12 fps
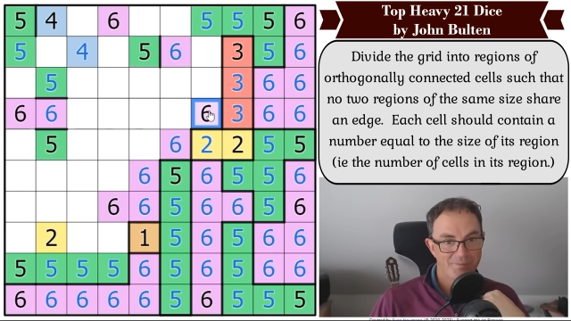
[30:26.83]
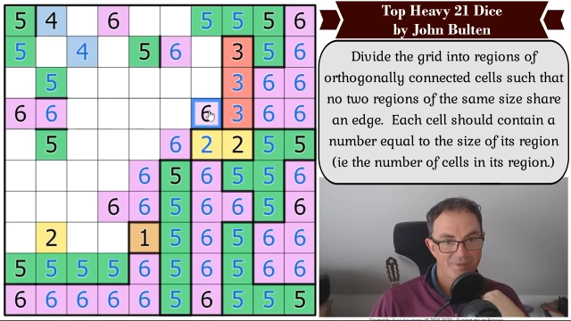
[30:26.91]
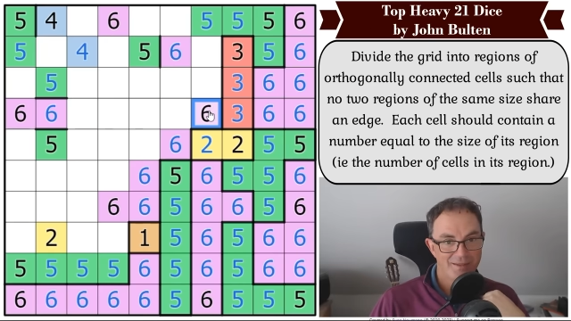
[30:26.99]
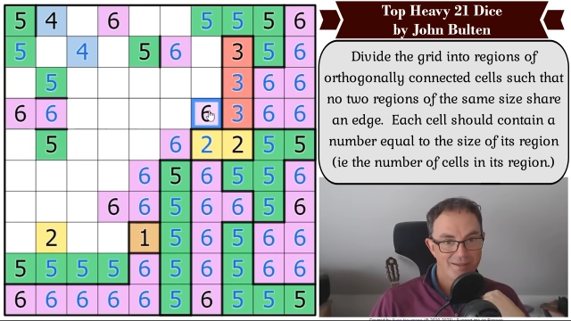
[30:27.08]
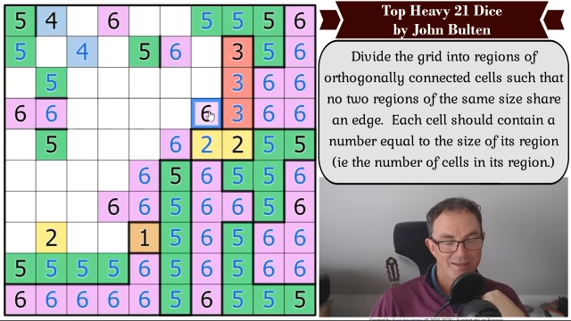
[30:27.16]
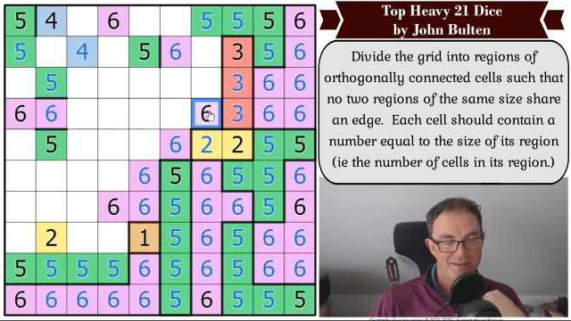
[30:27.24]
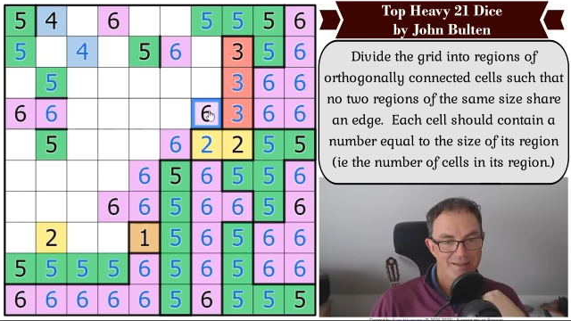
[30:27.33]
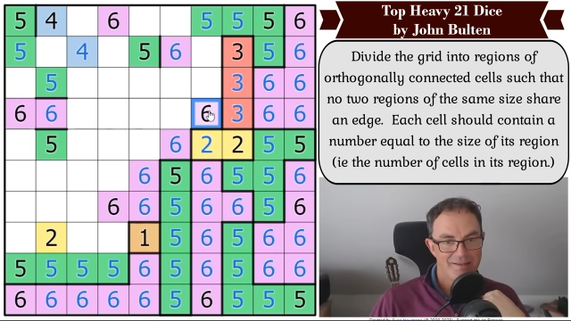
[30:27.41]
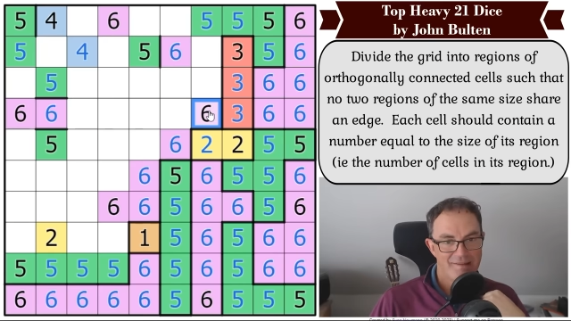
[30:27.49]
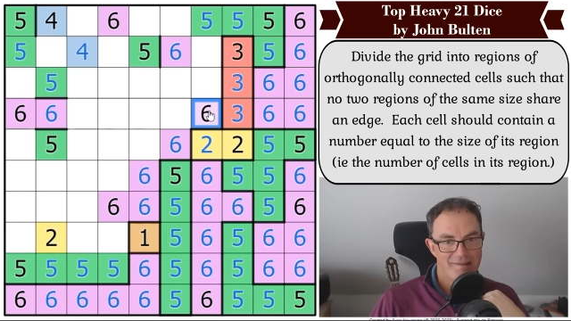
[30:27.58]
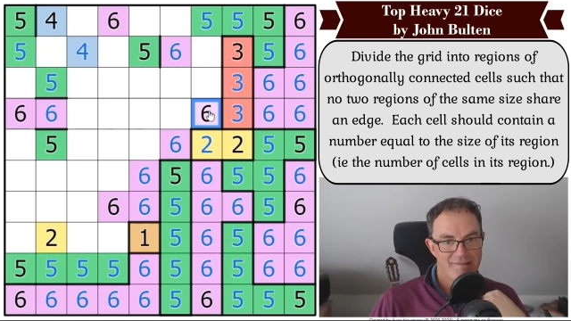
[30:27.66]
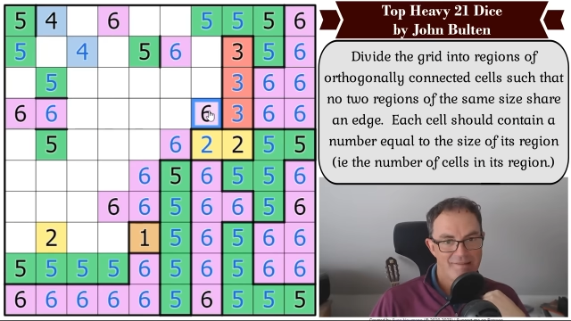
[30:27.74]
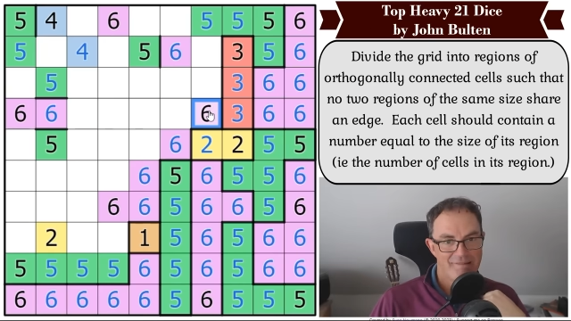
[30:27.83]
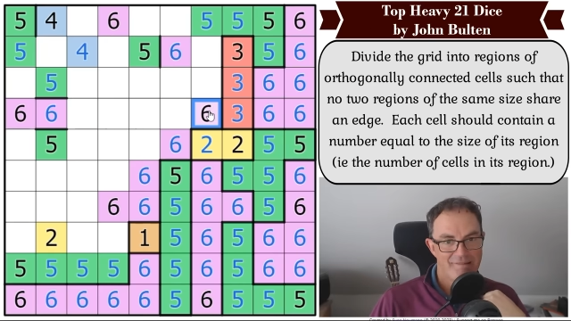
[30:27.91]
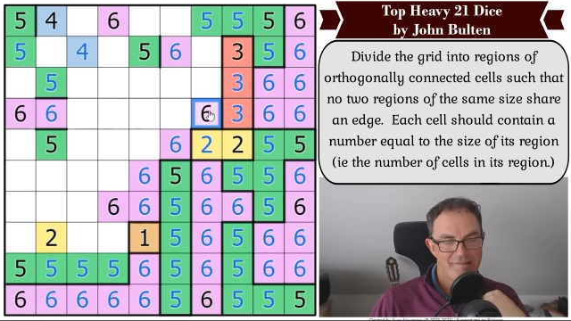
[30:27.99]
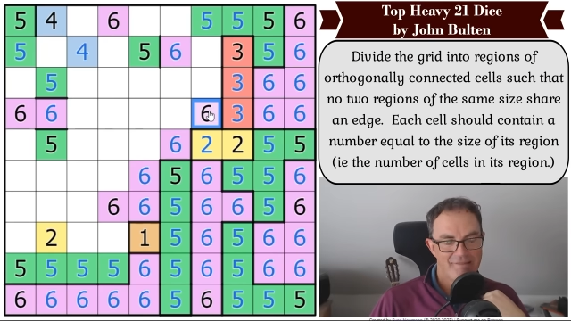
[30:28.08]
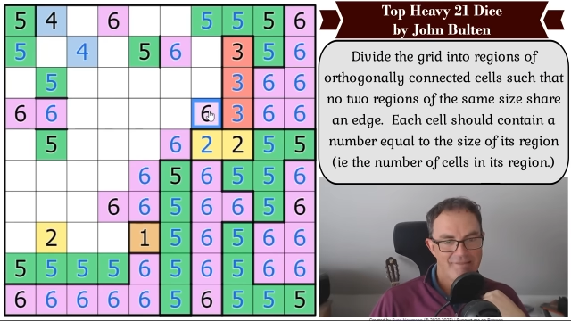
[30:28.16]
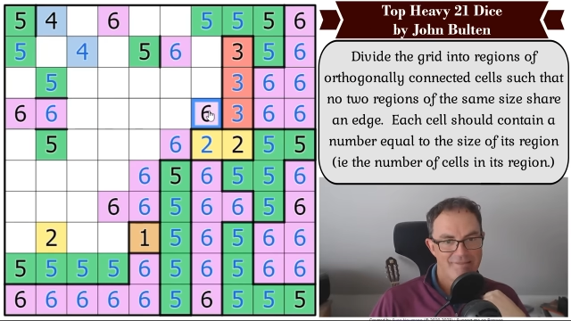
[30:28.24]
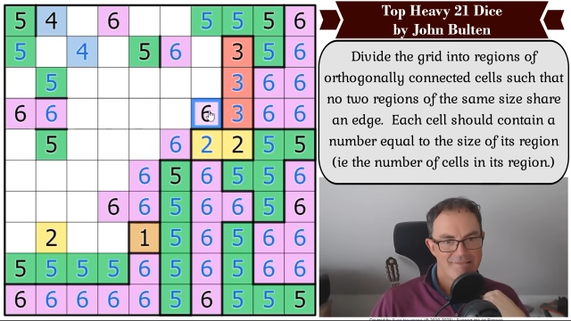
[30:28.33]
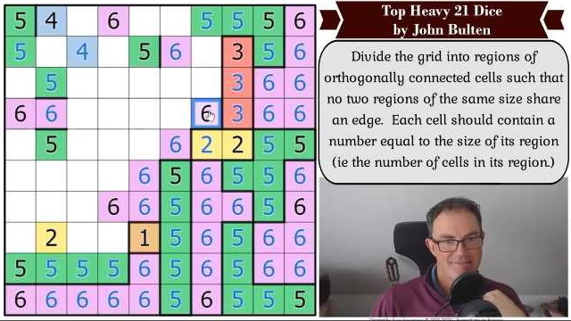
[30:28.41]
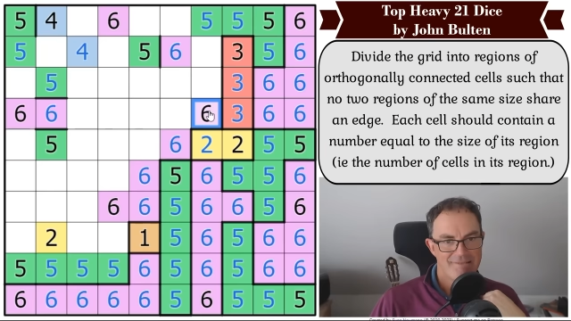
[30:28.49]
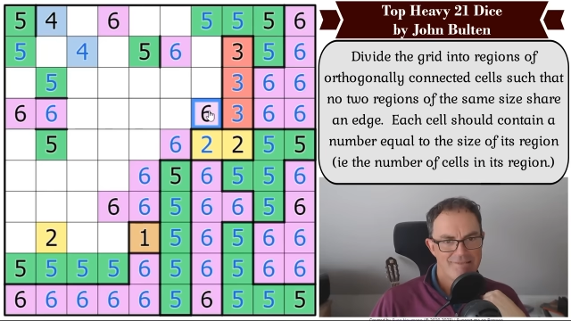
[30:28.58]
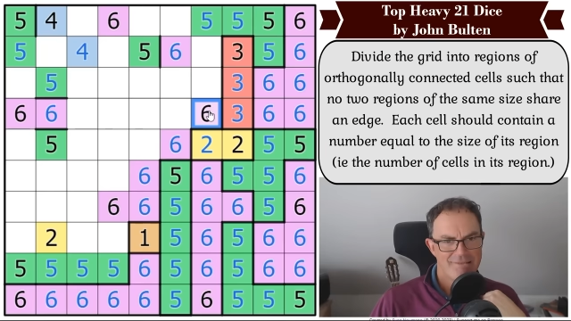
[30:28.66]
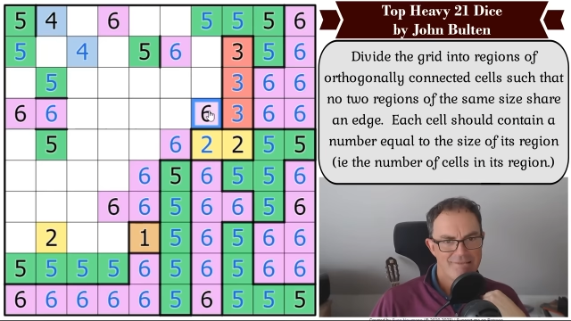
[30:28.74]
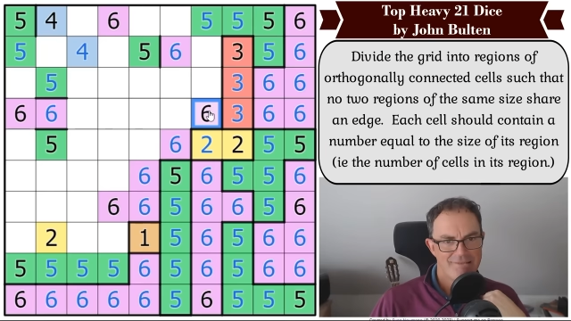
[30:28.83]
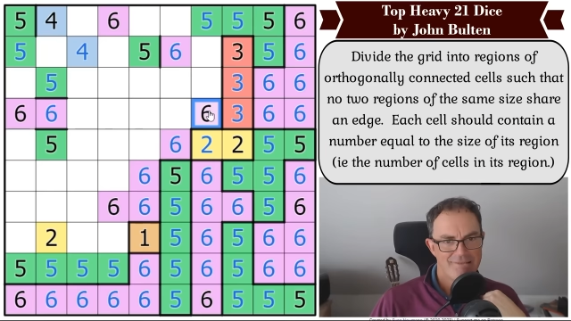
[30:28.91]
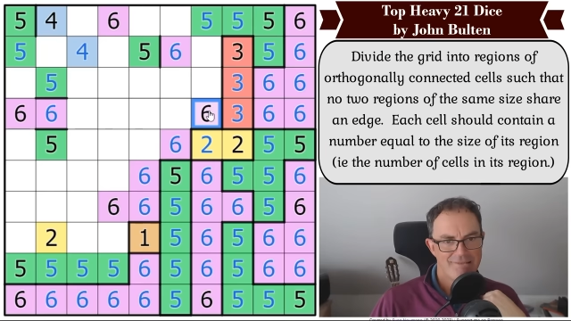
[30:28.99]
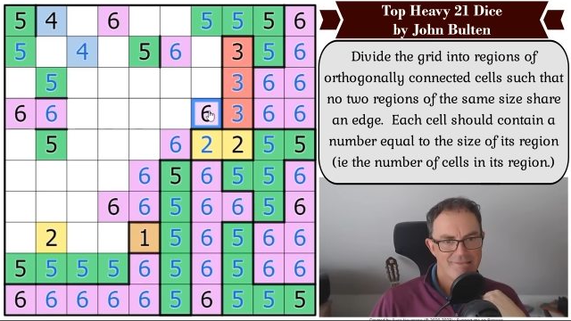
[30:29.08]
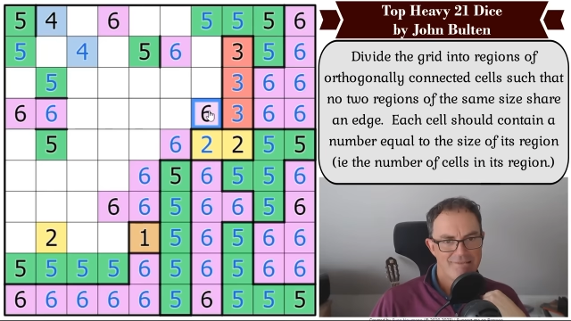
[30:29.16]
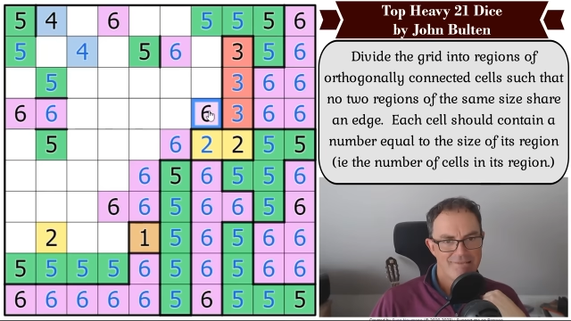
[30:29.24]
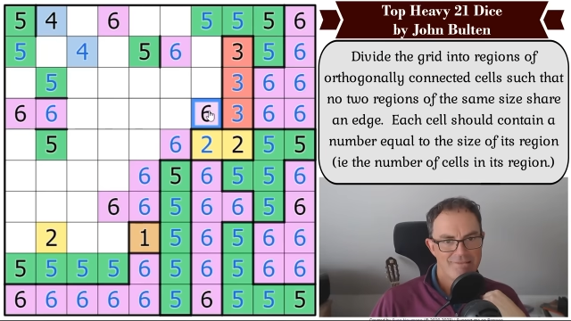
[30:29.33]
[no speech]